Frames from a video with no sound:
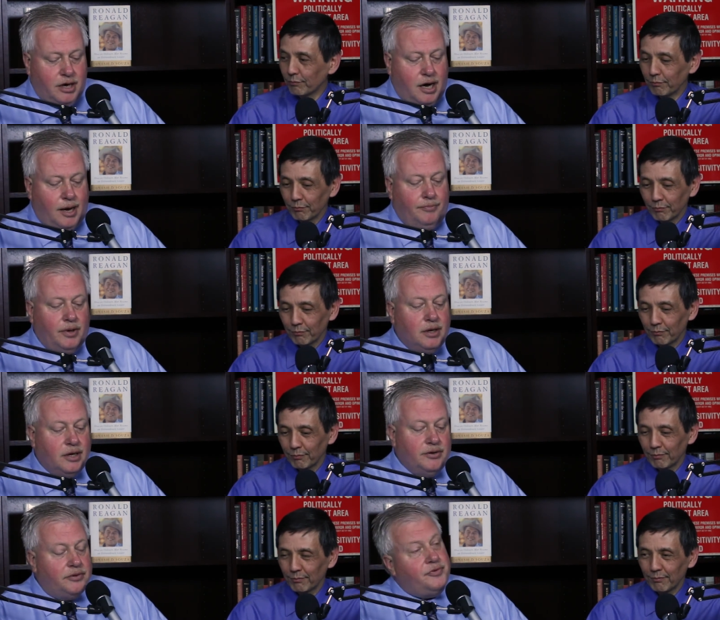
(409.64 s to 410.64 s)
Speaker 1: The
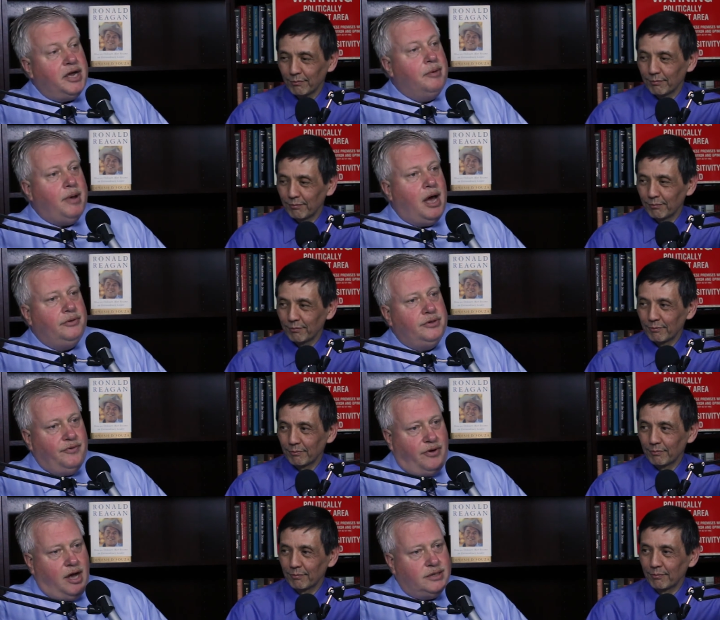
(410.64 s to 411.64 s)
other thing about
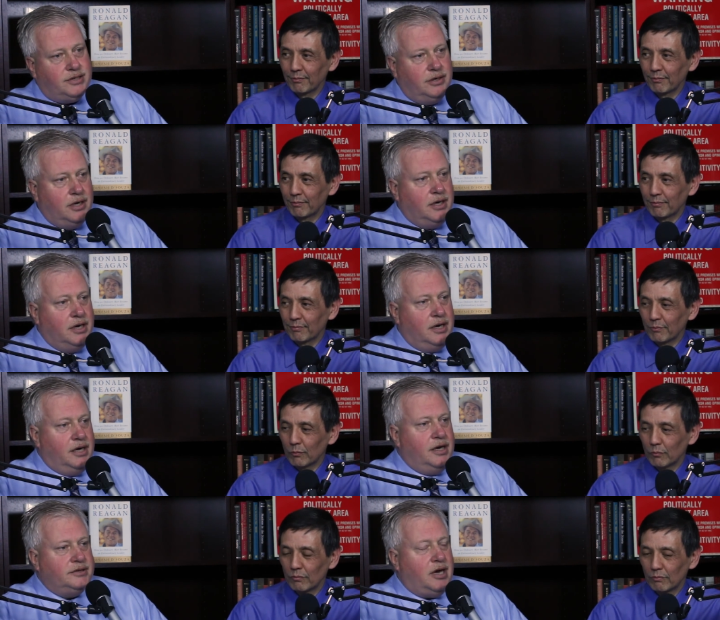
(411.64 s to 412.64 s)
DeVos
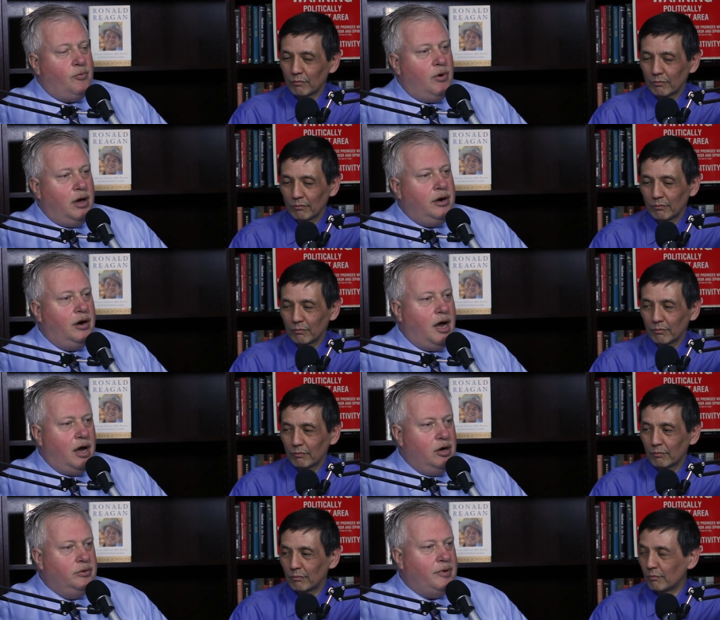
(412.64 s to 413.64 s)
is I
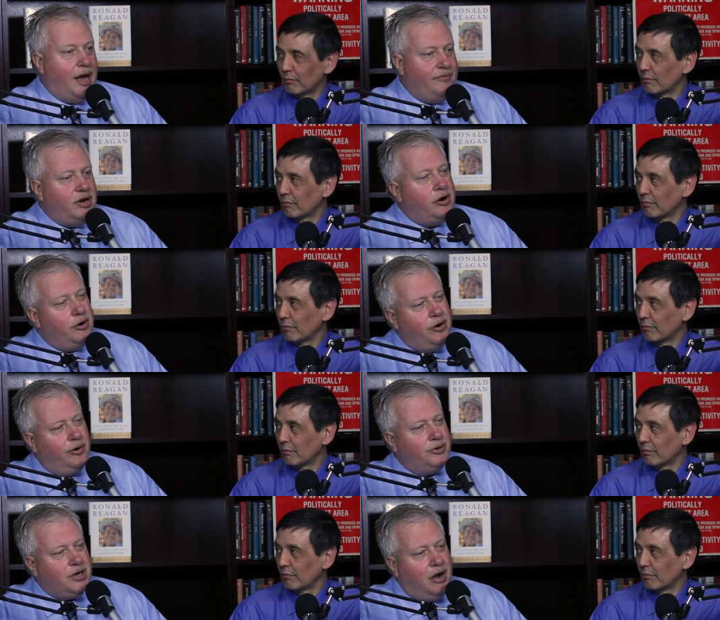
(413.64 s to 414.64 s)
hope, I have not heard
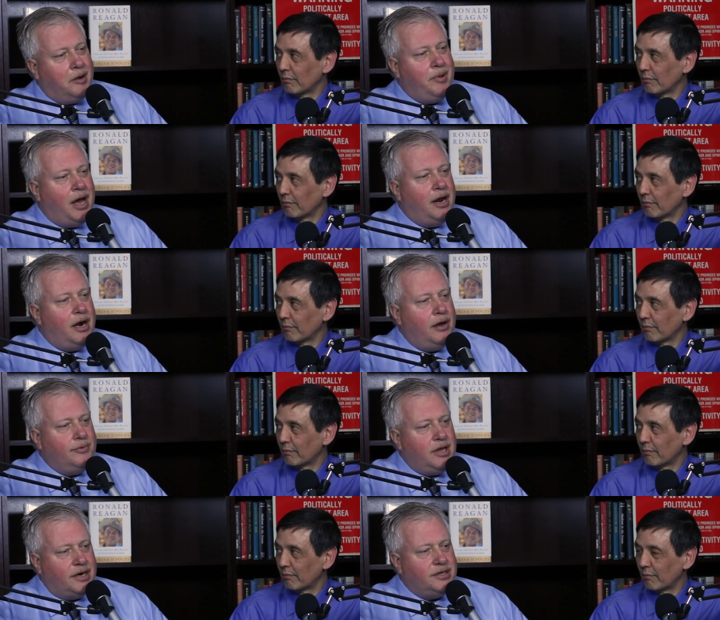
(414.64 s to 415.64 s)
her talk about, and I
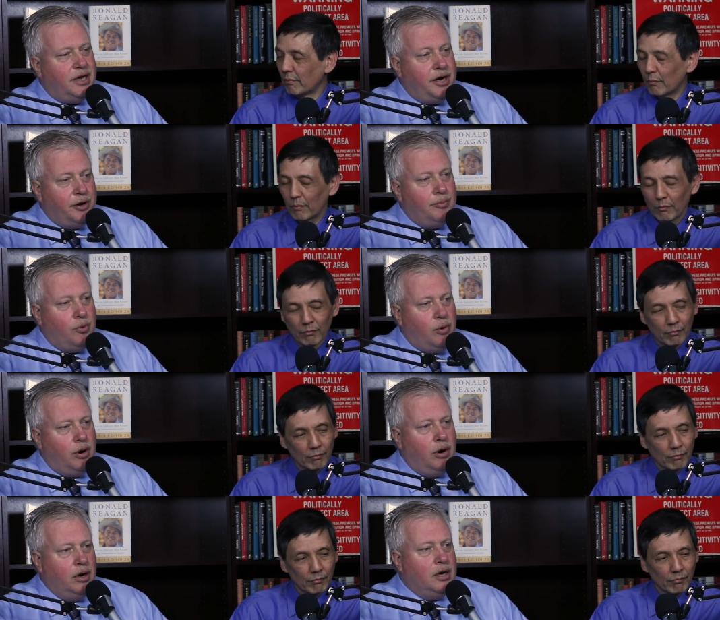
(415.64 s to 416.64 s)
would like to hear
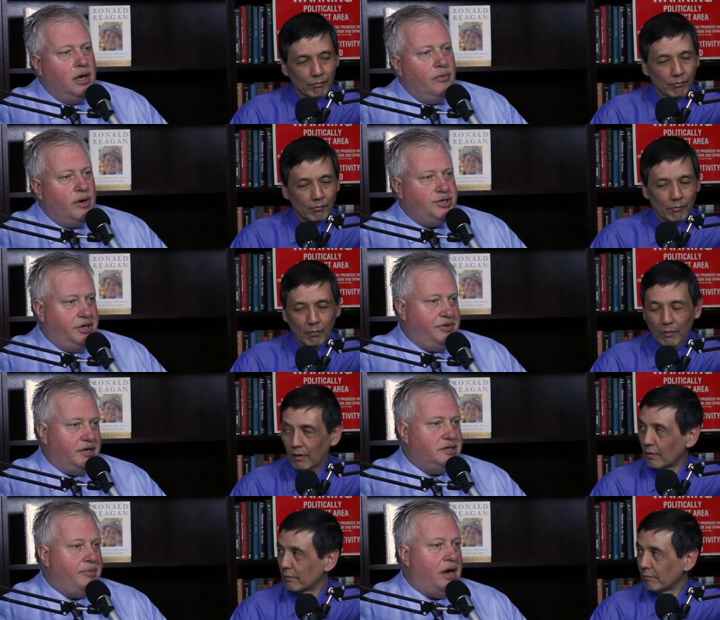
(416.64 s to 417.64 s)
more of what she
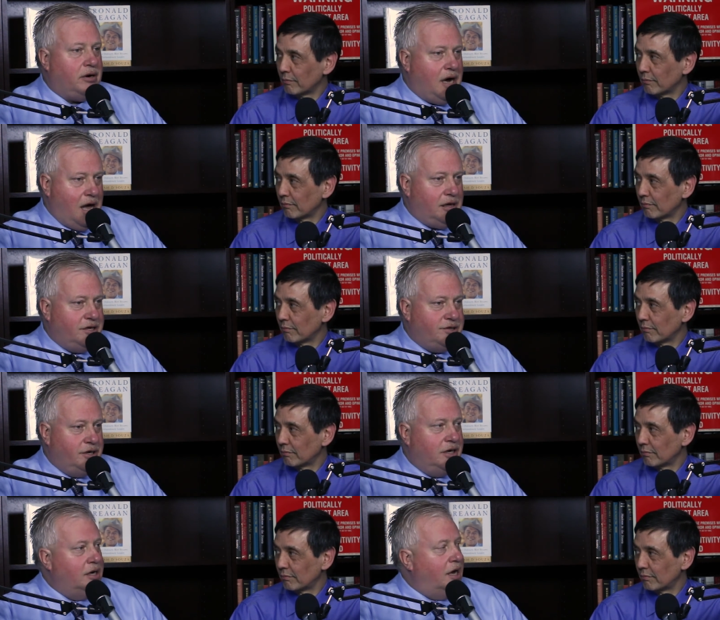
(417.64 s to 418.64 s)
thinks about college.
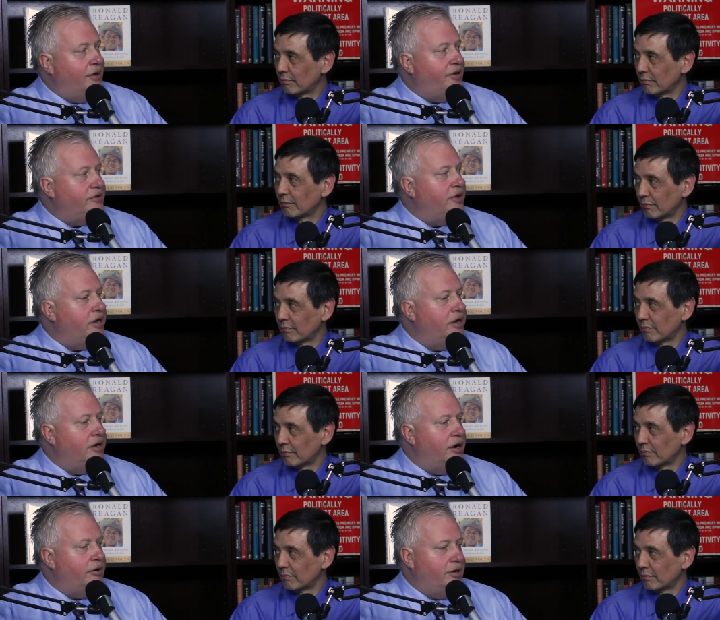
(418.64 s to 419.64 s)
I think
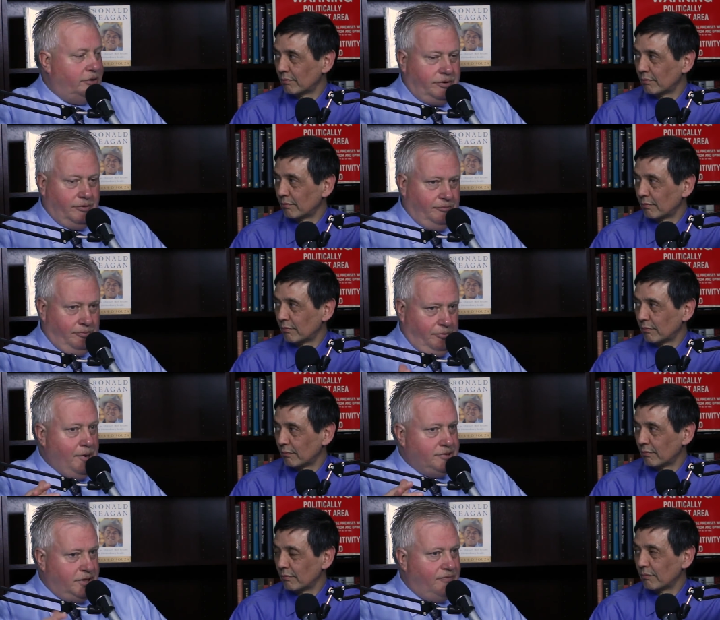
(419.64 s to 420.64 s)

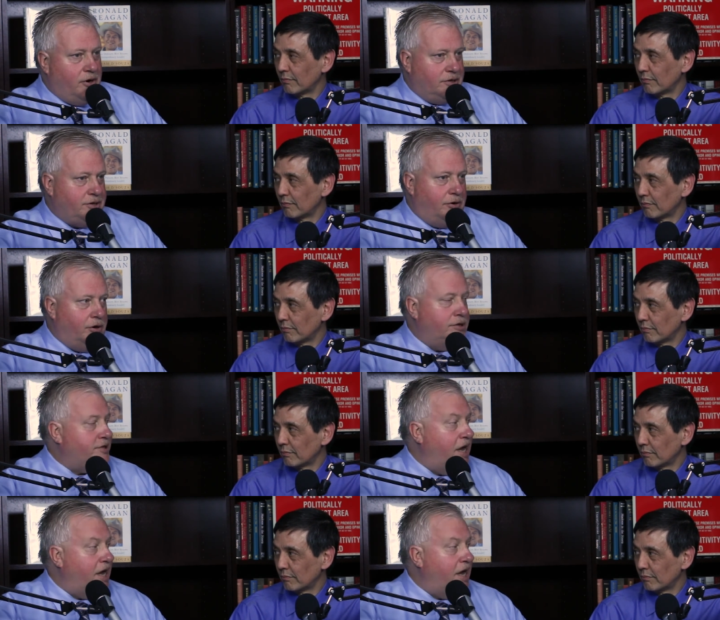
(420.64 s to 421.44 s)
most of the focus on her is